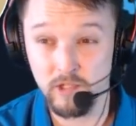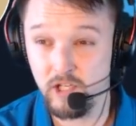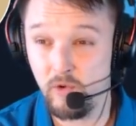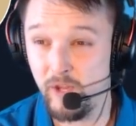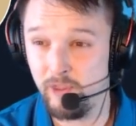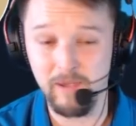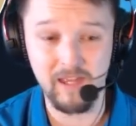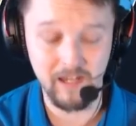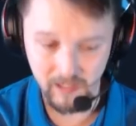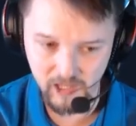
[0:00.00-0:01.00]
so in the
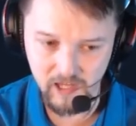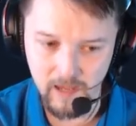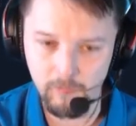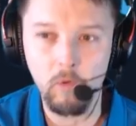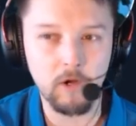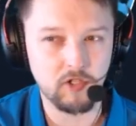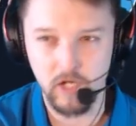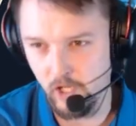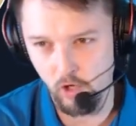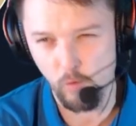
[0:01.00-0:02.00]
beginning of the game. You want to try
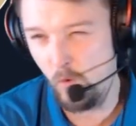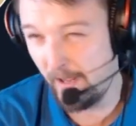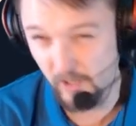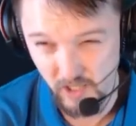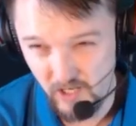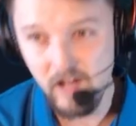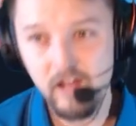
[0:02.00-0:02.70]
to go wider.